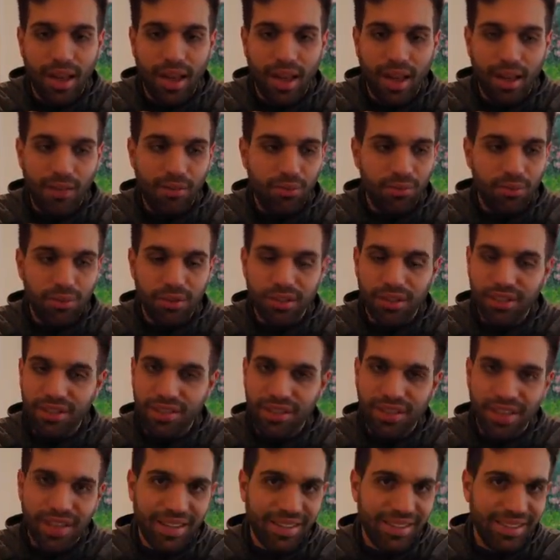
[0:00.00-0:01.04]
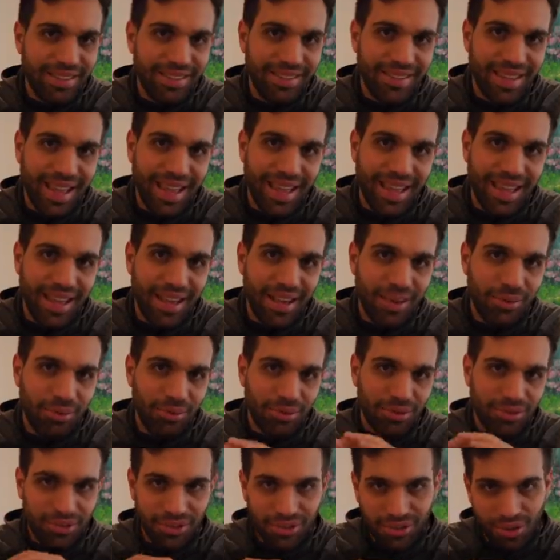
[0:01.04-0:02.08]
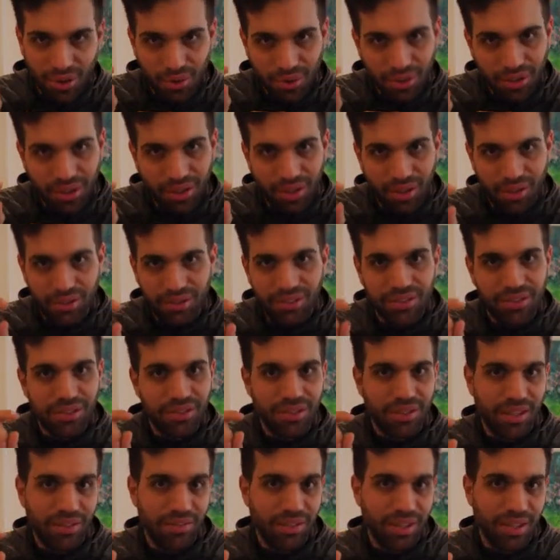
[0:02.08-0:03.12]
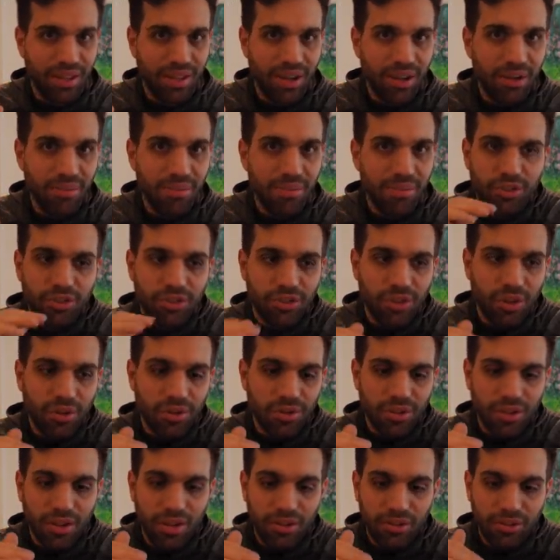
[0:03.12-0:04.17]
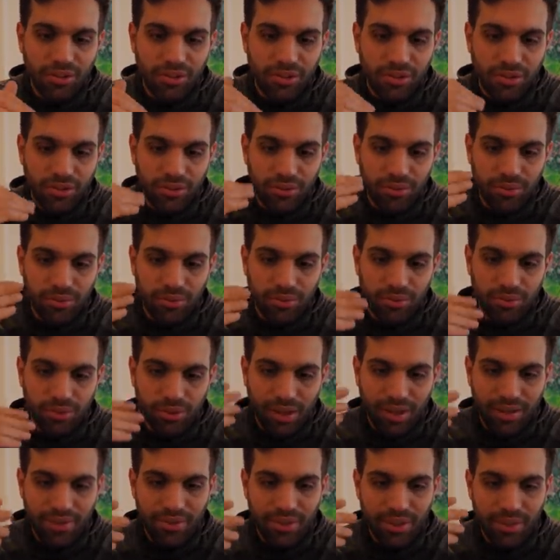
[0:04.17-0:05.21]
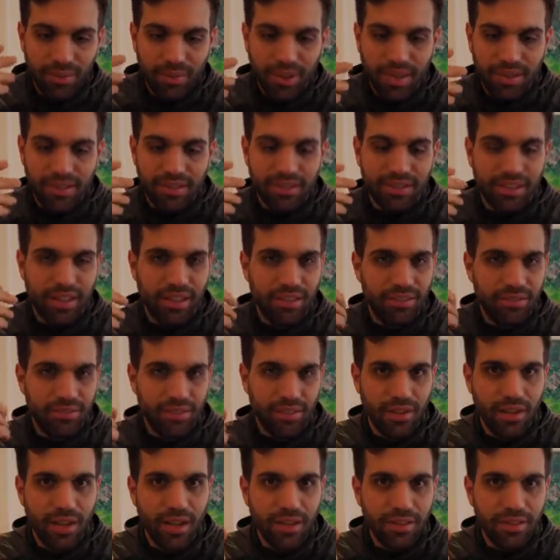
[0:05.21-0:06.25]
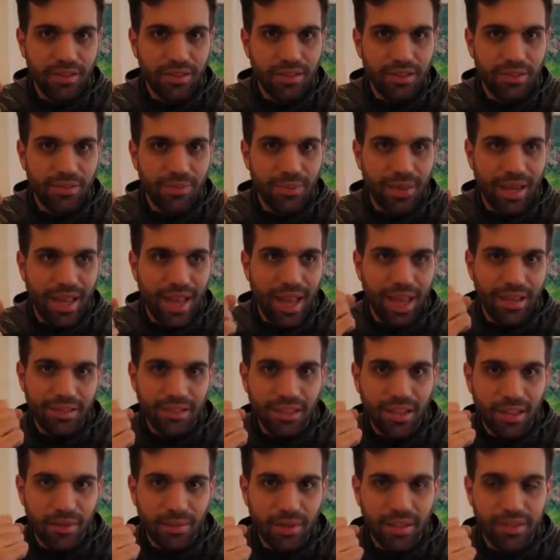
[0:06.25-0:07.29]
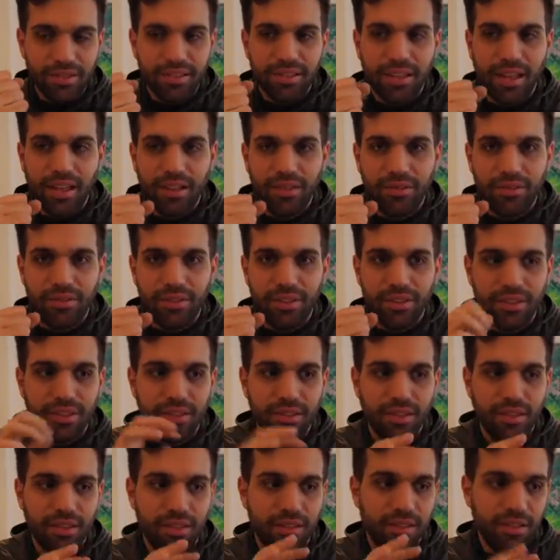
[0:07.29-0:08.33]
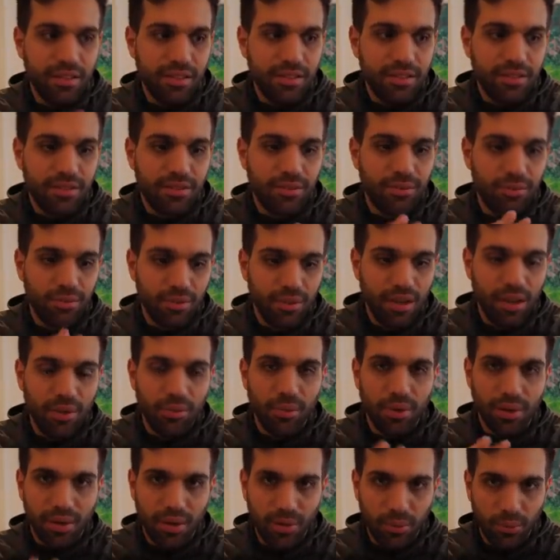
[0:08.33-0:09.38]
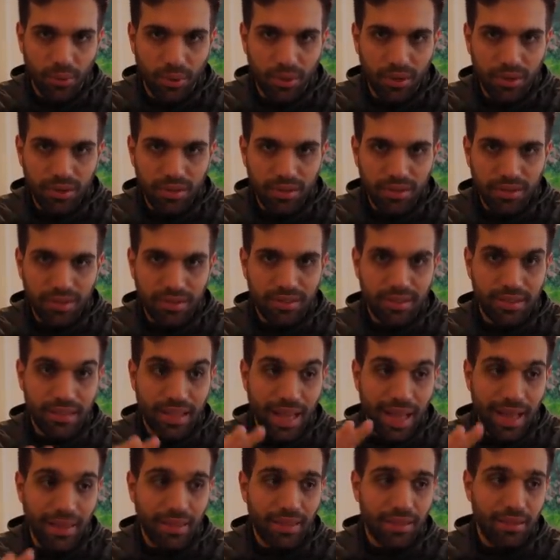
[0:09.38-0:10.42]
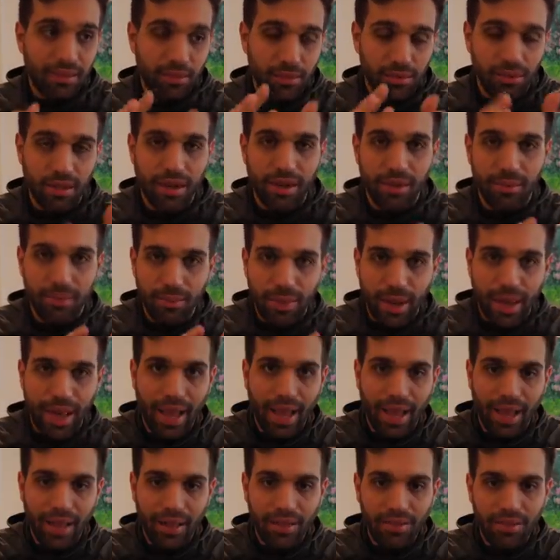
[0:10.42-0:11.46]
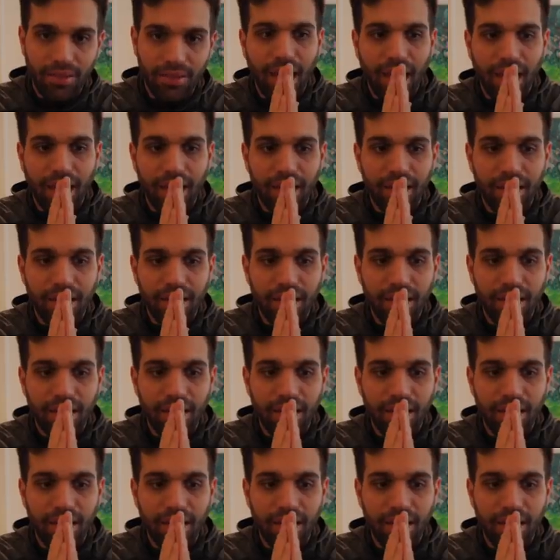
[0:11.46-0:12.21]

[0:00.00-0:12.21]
every single day I was so close to giving up, so close to driving myself nuts by asking myself, is this really what I want? Is that the right path? And